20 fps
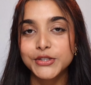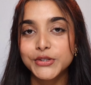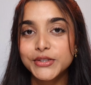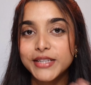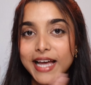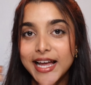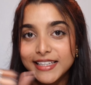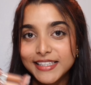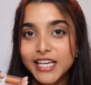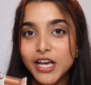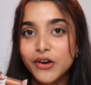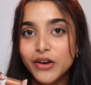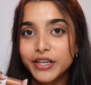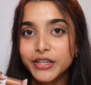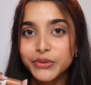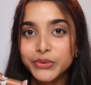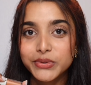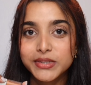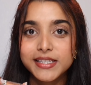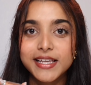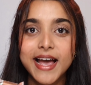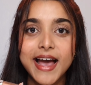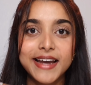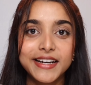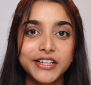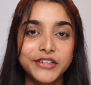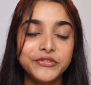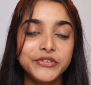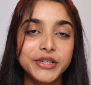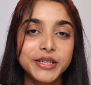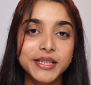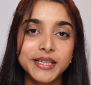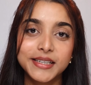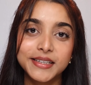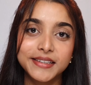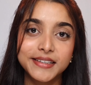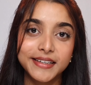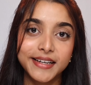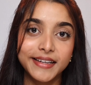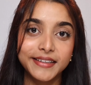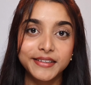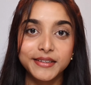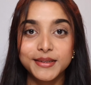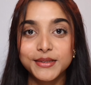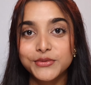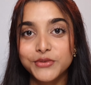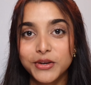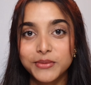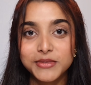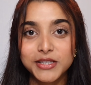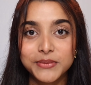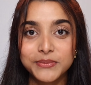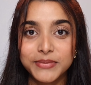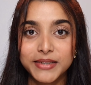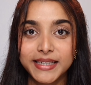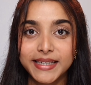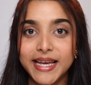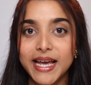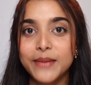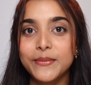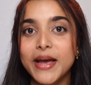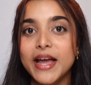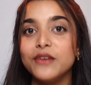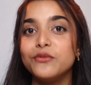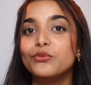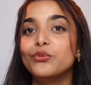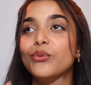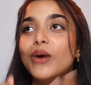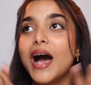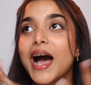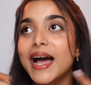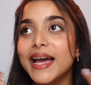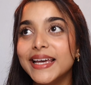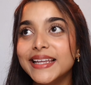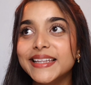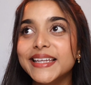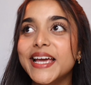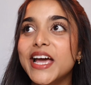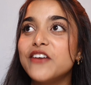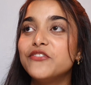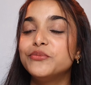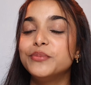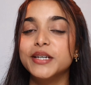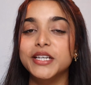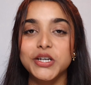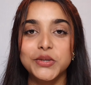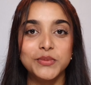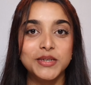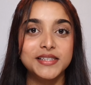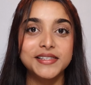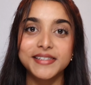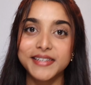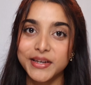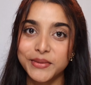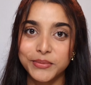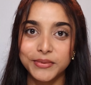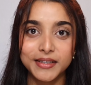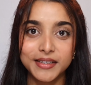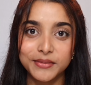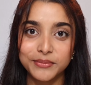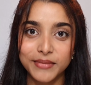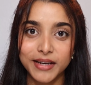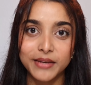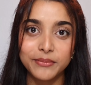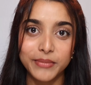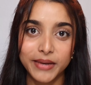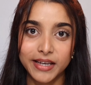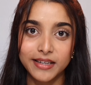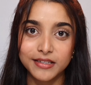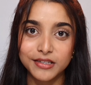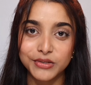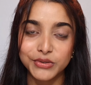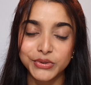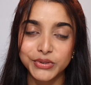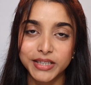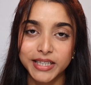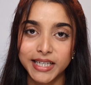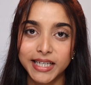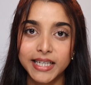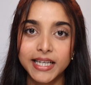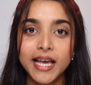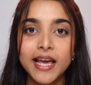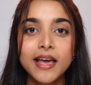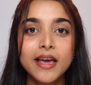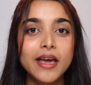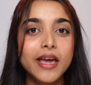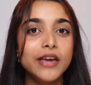So that's how I use the Hydrafit Color Correctors from Simply Nam and why they have become a staple in my base routine.